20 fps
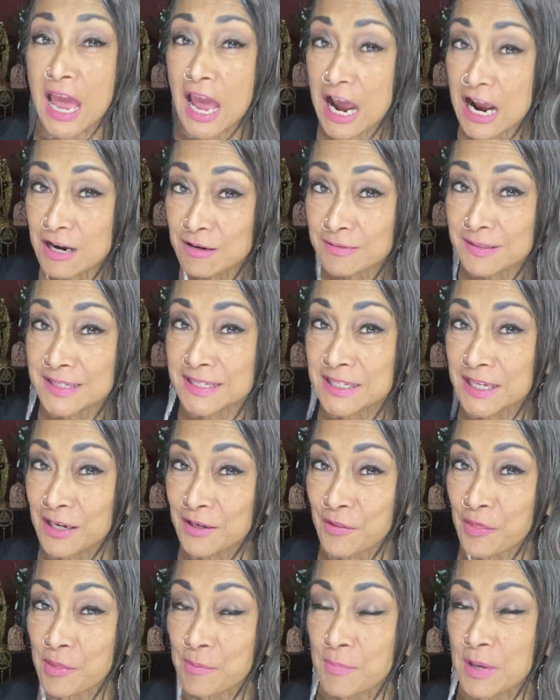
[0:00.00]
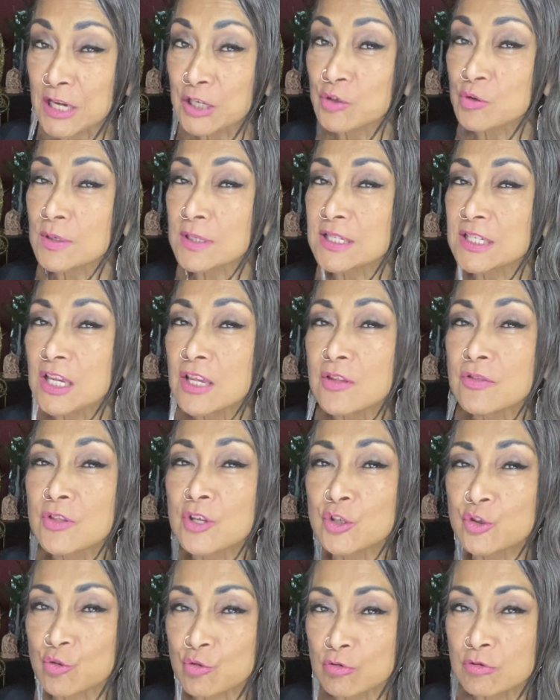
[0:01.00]
outside of the matrix in the
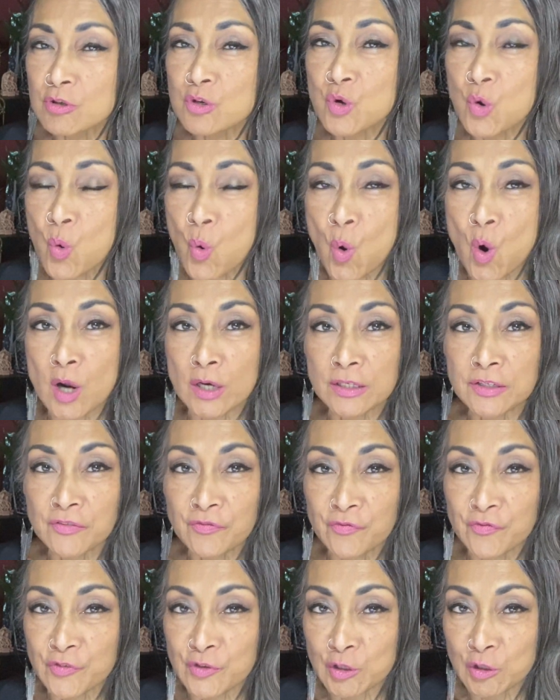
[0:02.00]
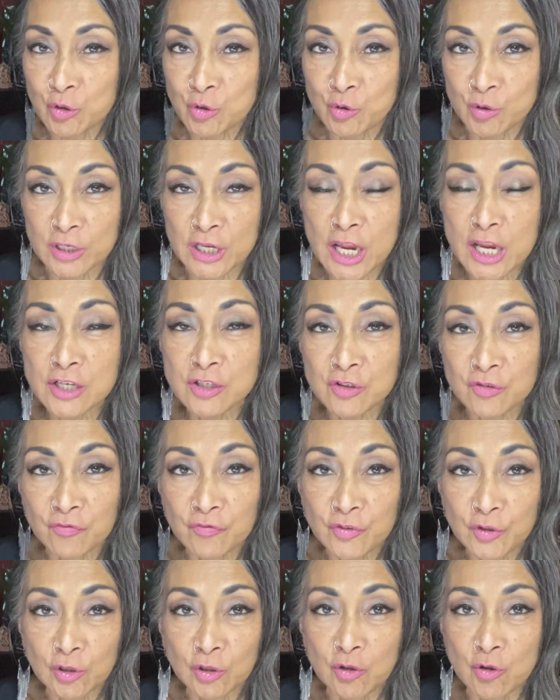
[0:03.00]
true quantum field, creation
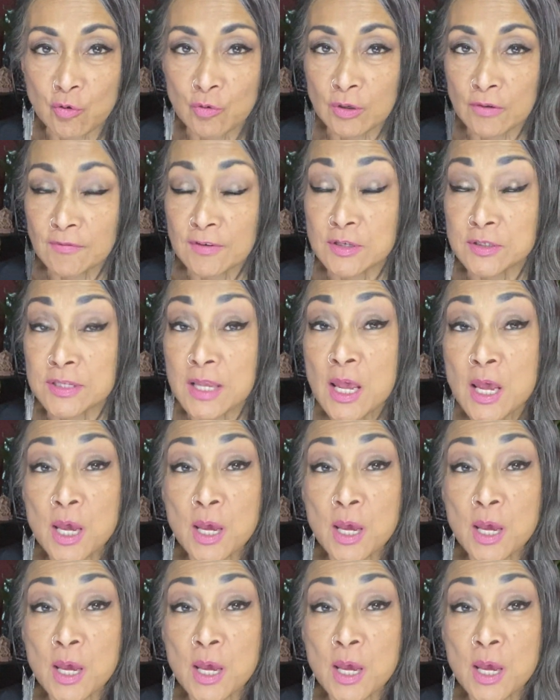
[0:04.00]
field universe.